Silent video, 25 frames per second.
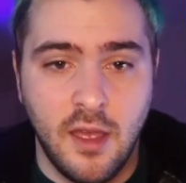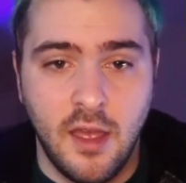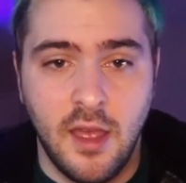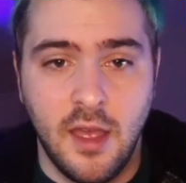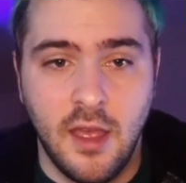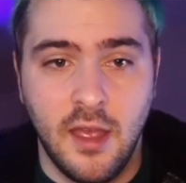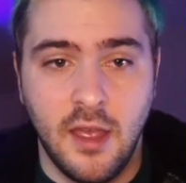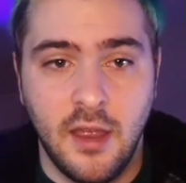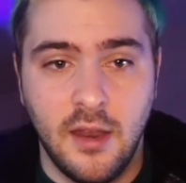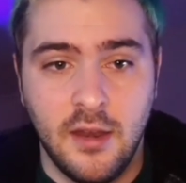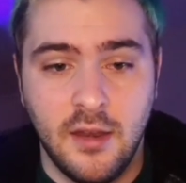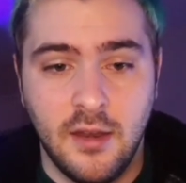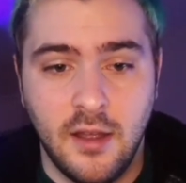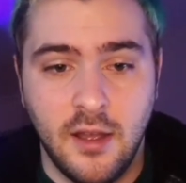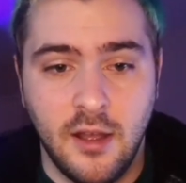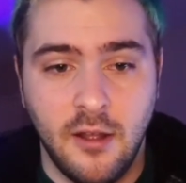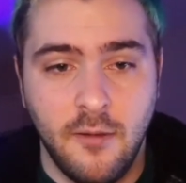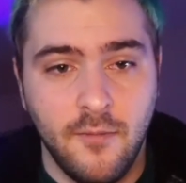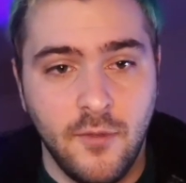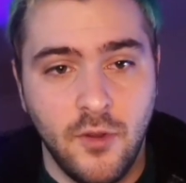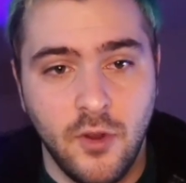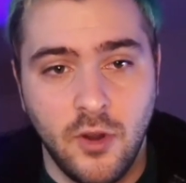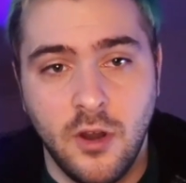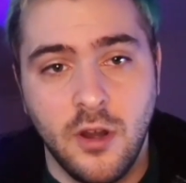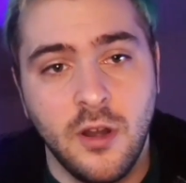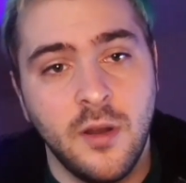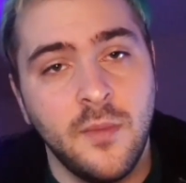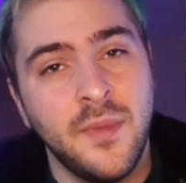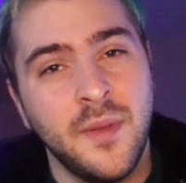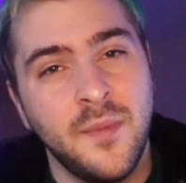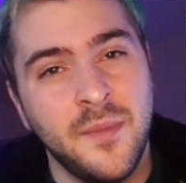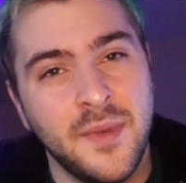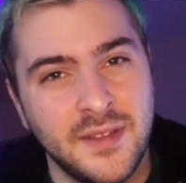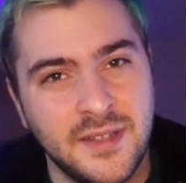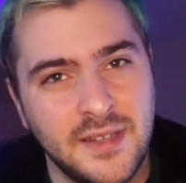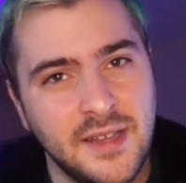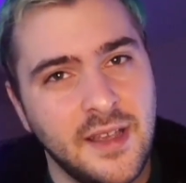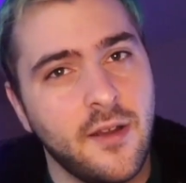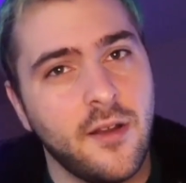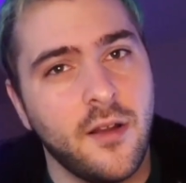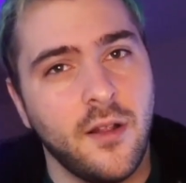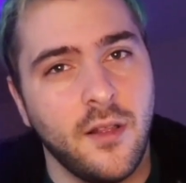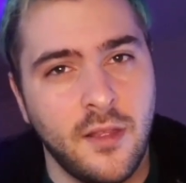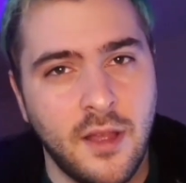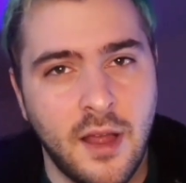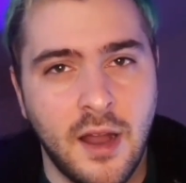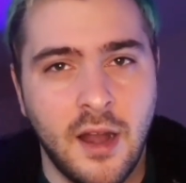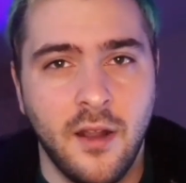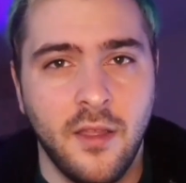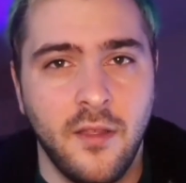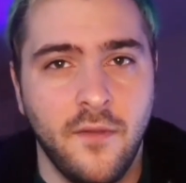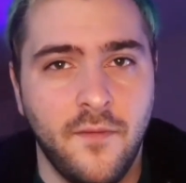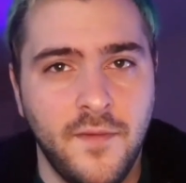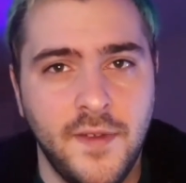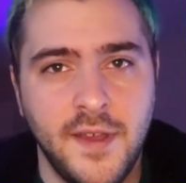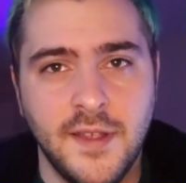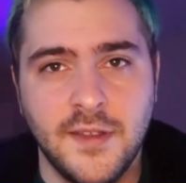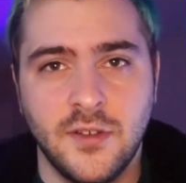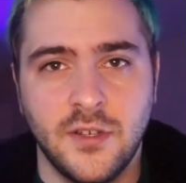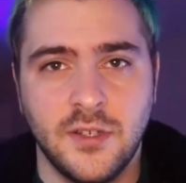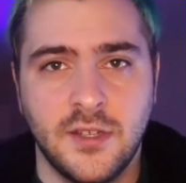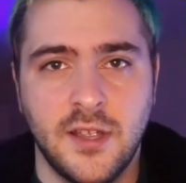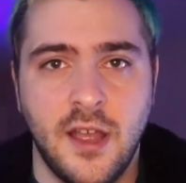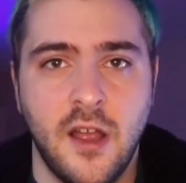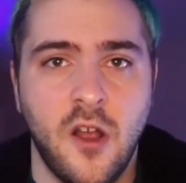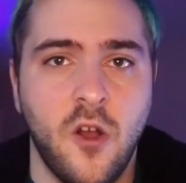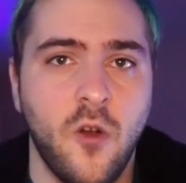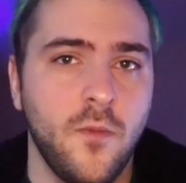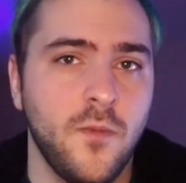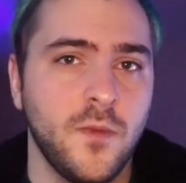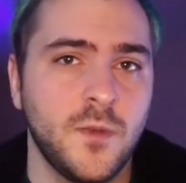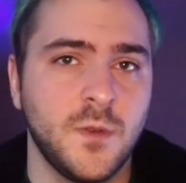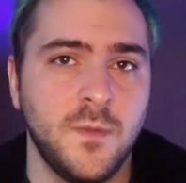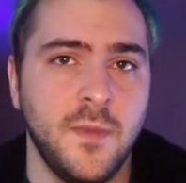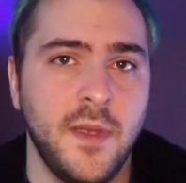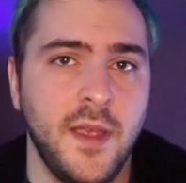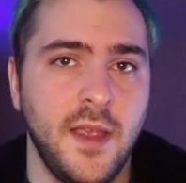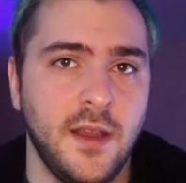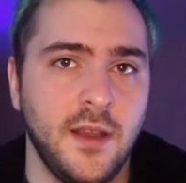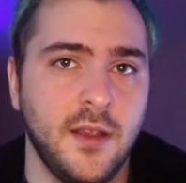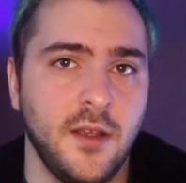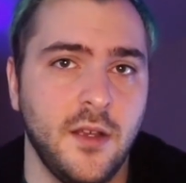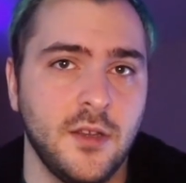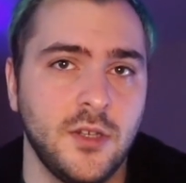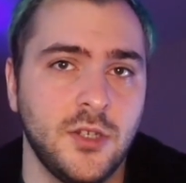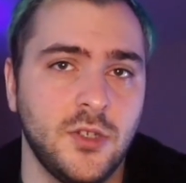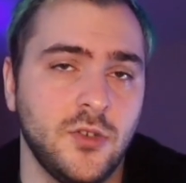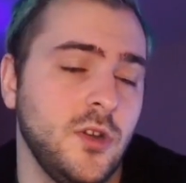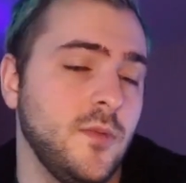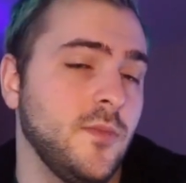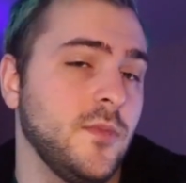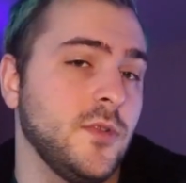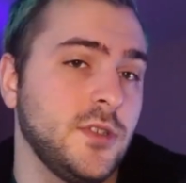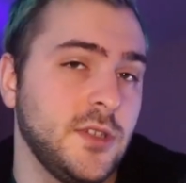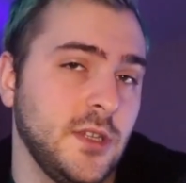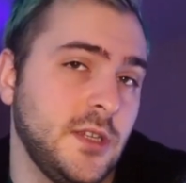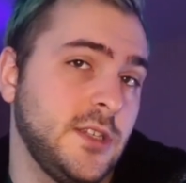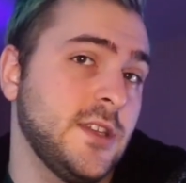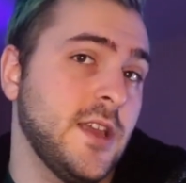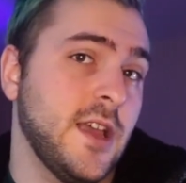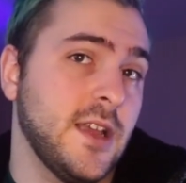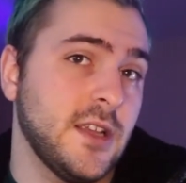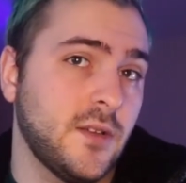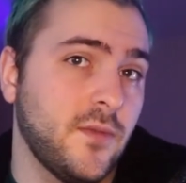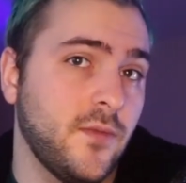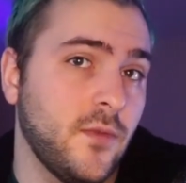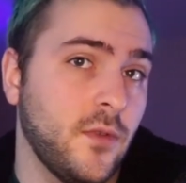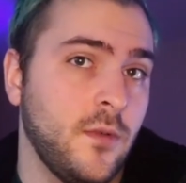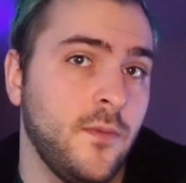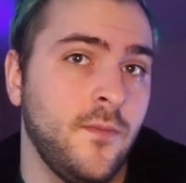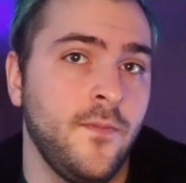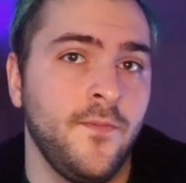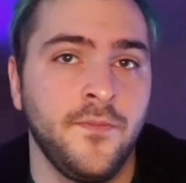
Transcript: and you're gonna be missing on a lot of the features that helps make a streamer successful.